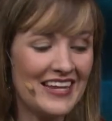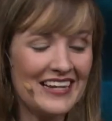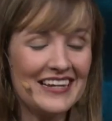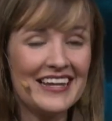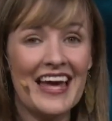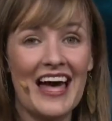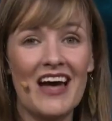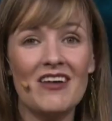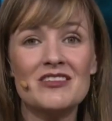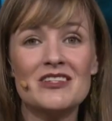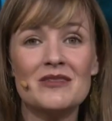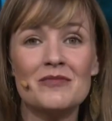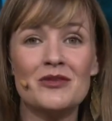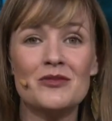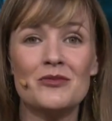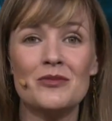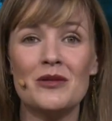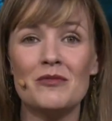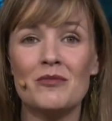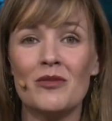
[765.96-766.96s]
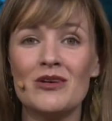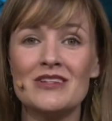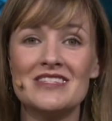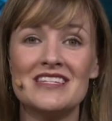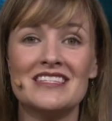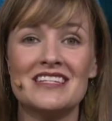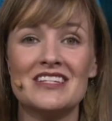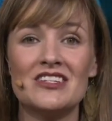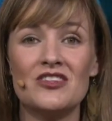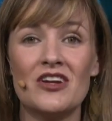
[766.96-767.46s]
The encounter between
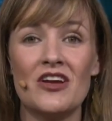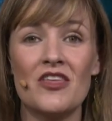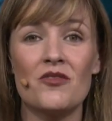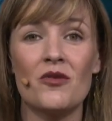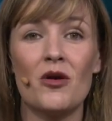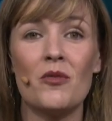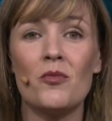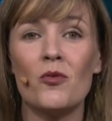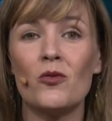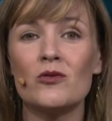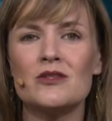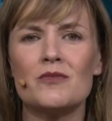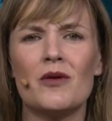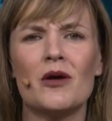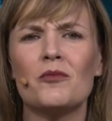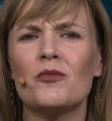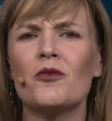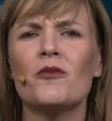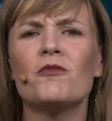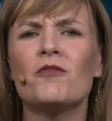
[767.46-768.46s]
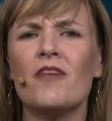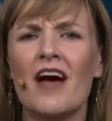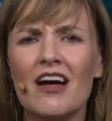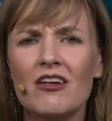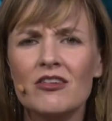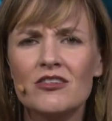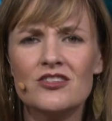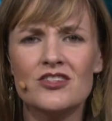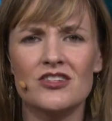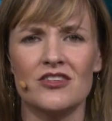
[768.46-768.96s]
Moses and Jethro brought about
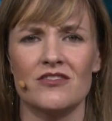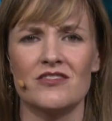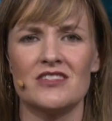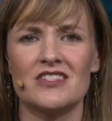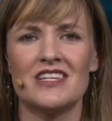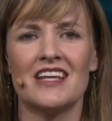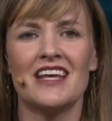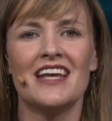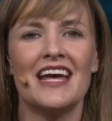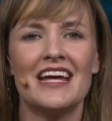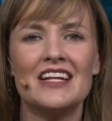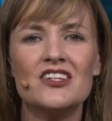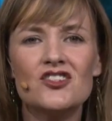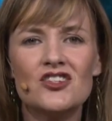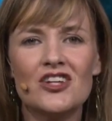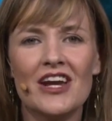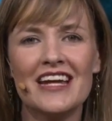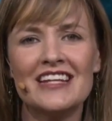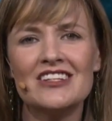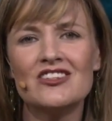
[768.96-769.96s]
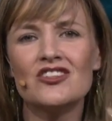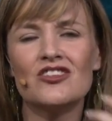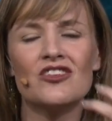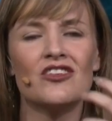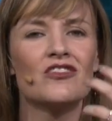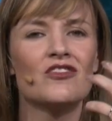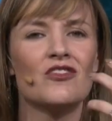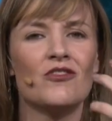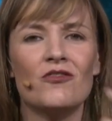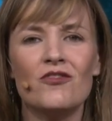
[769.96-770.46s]
profound shifts and
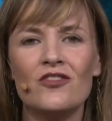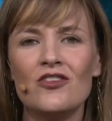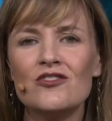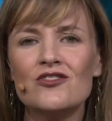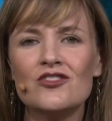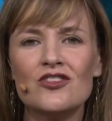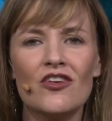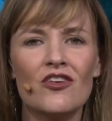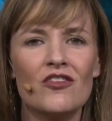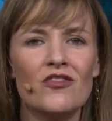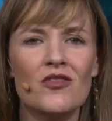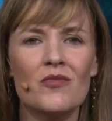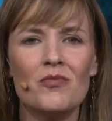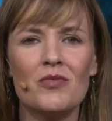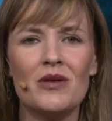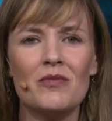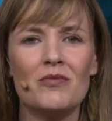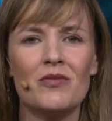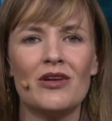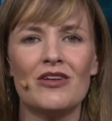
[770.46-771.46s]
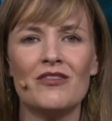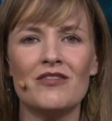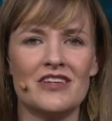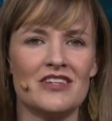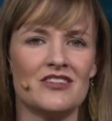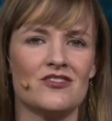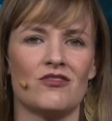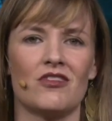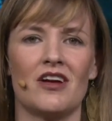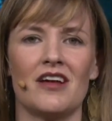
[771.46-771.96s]
changed the future of the people of
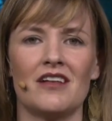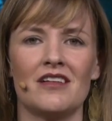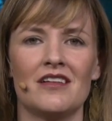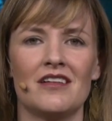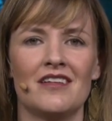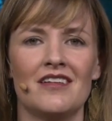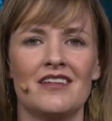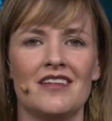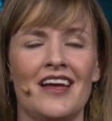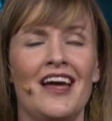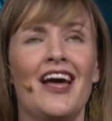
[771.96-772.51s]
Israel.